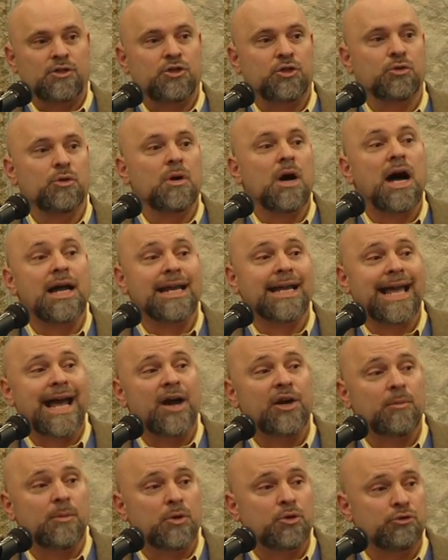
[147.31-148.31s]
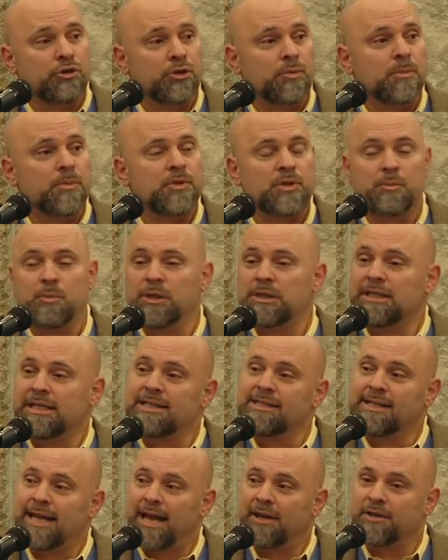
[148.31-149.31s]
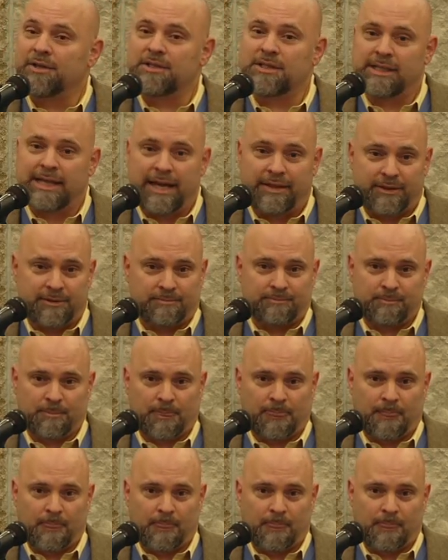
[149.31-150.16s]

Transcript: to unaccountable groups to put these standards together?